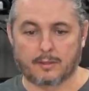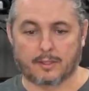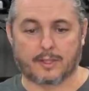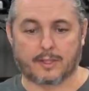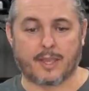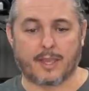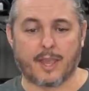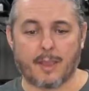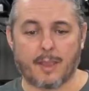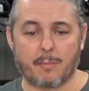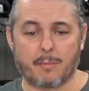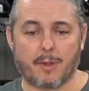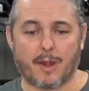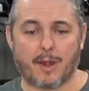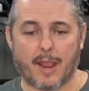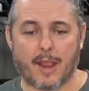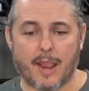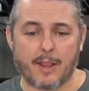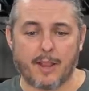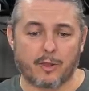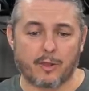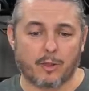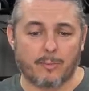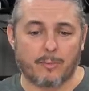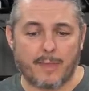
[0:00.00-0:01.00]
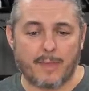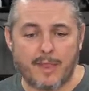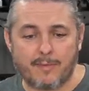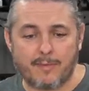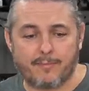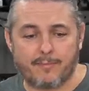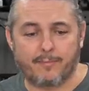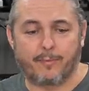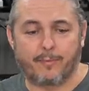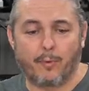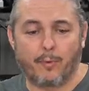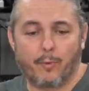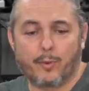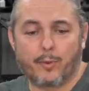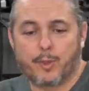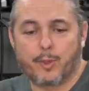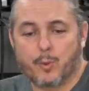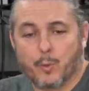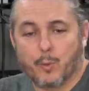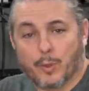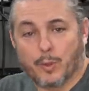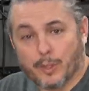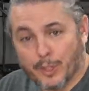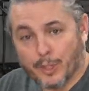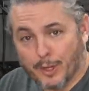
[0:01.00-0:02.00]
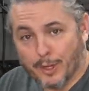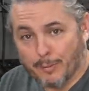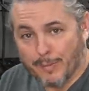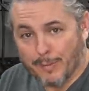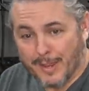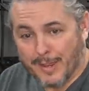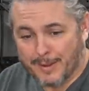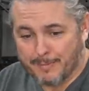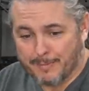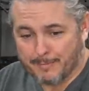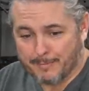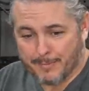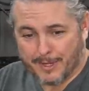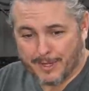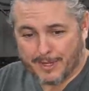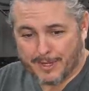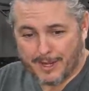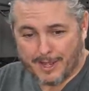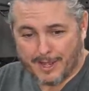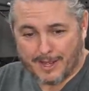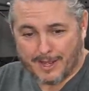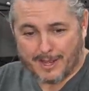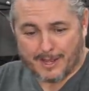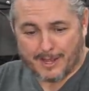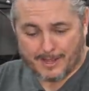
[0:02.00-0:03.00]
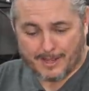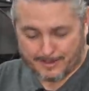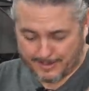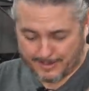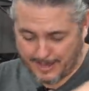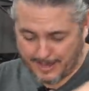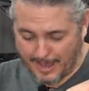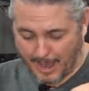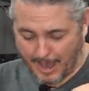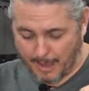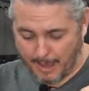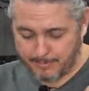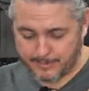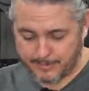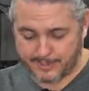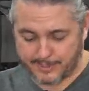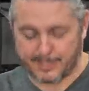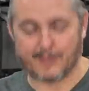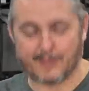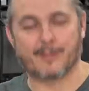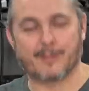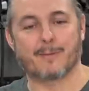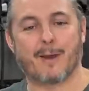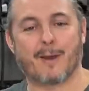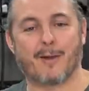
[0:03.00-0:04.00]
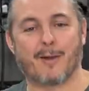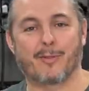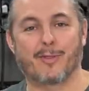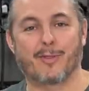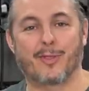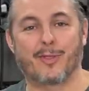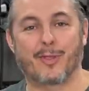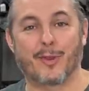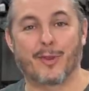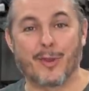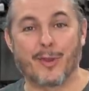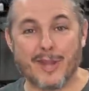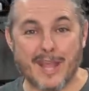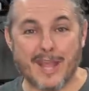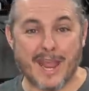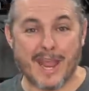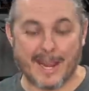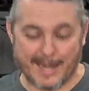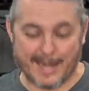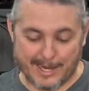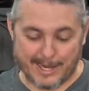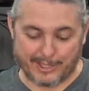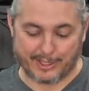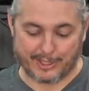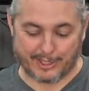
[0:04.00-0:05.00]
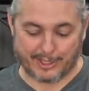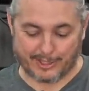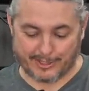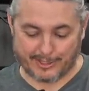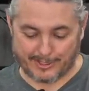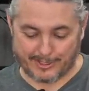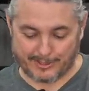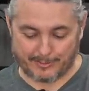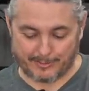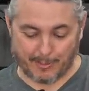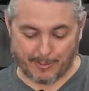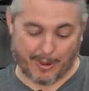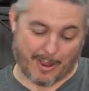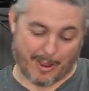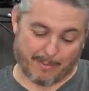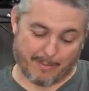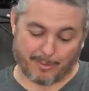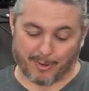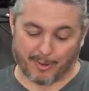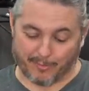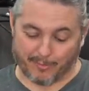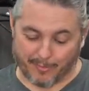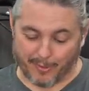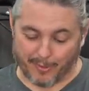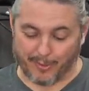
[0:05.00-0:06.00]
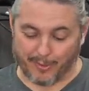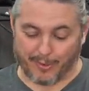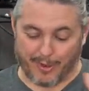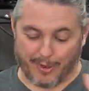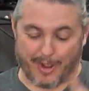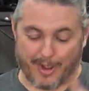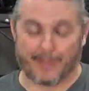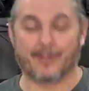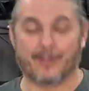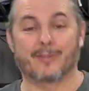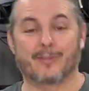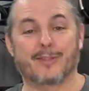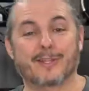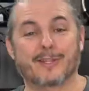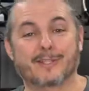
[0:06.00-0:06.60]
The camera angle may fool you a little bit, but yeah, I'm sitting about 38 inches. Well, I'm a little further than that.